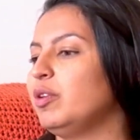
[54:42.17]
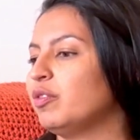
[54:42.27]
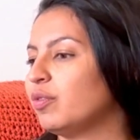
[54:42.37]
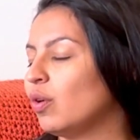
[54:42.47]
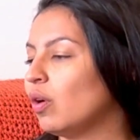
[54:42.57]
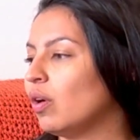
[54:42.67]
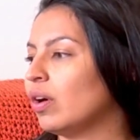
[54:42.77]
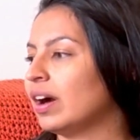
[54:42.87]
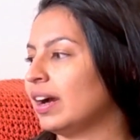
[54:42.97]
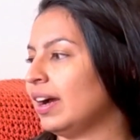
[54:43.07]

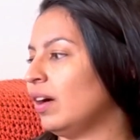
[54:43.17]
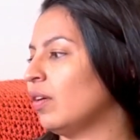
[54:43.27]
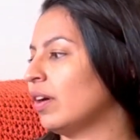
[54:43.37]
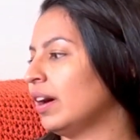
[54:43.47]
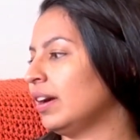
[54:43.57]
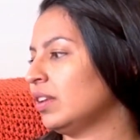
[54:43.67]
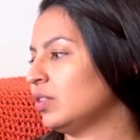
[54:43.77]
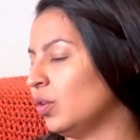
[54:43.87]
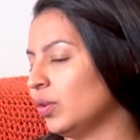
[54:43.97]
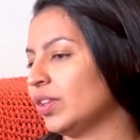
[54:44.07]
before or
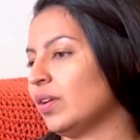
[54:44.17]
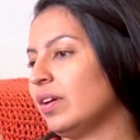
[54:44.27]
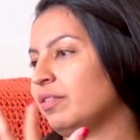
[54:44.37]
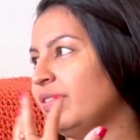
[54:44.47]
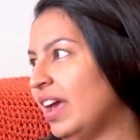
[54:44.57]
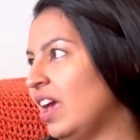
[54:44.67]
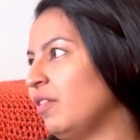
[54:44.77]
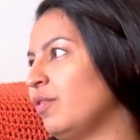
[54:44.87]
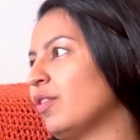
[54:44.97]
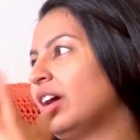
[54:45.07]
towards our
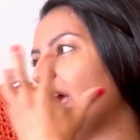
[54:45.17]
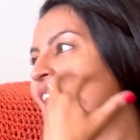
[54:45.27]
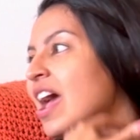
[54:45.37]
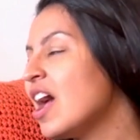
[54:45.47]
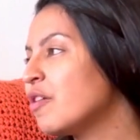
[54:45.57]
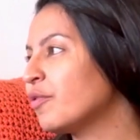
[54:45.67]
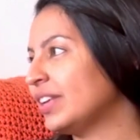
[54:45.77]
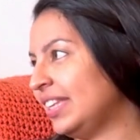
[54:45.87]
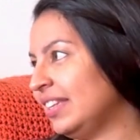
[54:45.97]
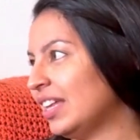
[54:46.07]
faith or
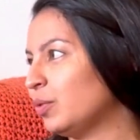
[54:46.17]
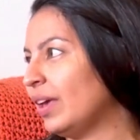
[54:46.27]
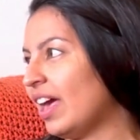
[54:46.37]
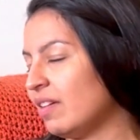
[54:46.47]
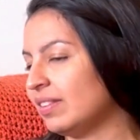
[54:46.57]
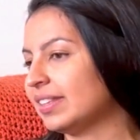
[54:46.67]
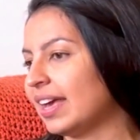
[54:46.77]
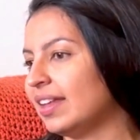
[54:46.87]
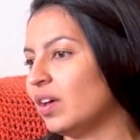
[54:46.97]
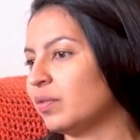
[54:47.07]
everything that we have
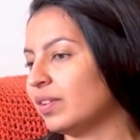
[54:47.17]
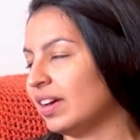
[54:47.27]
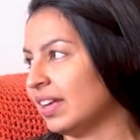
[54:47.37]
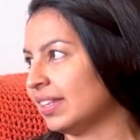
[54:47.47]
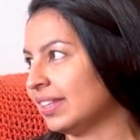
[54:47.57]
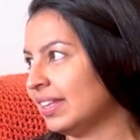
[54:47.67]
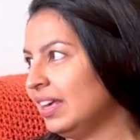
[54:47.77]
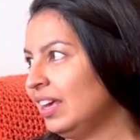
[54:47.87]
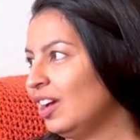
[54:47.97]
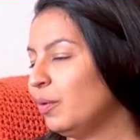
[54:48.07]
inside of us.
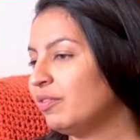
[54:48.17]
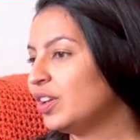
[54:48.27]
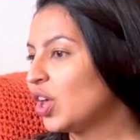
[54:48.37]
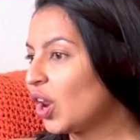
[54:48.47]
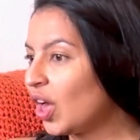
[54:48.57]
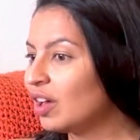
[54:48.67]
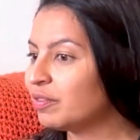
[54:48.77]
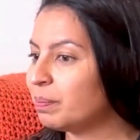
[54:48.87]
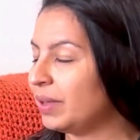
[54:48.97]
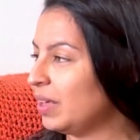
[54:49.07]
Yeah. If not
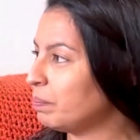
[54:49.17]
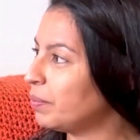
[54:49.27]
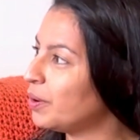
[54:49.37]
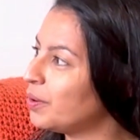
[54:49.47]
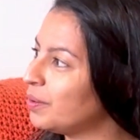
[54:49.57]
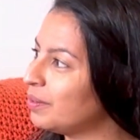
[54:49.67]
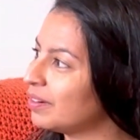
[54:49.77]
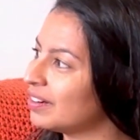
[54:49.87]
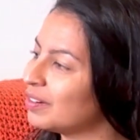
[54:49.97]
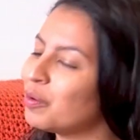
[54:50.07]
love
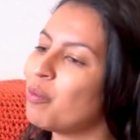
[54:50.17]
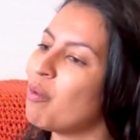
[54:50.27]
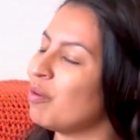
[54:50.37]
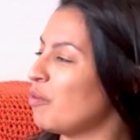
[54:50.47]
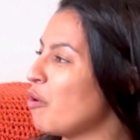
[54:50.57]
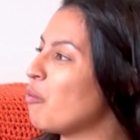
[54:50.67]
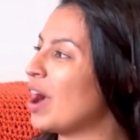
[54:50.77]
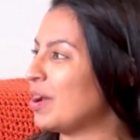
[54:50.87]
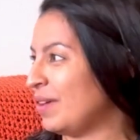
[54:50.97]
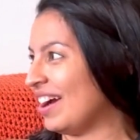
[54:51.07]
people,
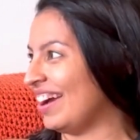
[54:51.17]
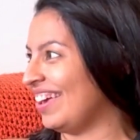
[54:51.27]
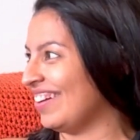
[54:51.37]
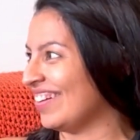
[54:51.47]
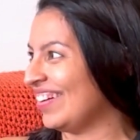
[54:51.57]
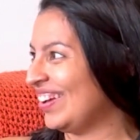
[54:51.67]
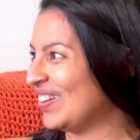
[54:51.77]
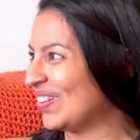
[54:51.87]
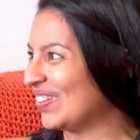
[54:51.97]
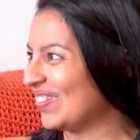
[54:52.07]
why we are here, you
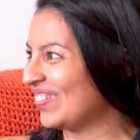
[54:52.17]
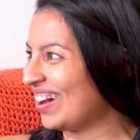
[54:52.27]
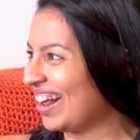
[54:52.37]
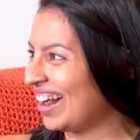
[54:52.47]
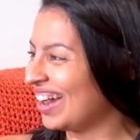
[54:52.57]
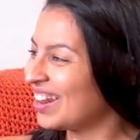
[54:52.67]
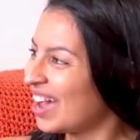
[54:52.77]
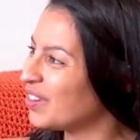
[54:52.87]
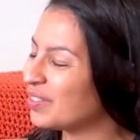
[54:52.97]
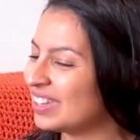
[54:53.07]
know? Wow.
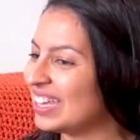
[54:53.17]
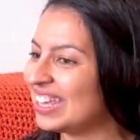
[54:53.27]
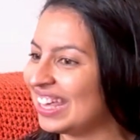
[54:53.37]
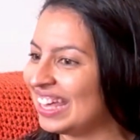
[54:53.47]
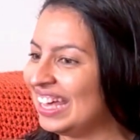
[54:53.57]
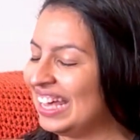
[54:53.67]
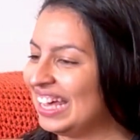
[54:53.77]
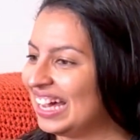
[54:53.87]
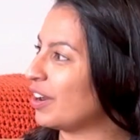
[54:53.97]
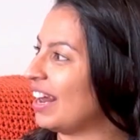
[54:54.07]
I don't think
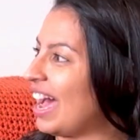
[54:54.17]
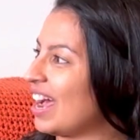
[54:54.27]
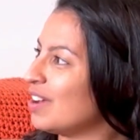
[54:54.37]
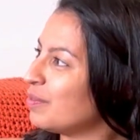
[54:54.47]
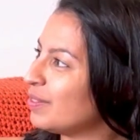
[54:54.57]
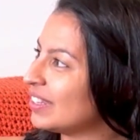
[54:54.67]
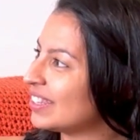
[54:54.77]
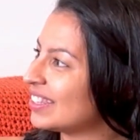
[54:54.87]
our life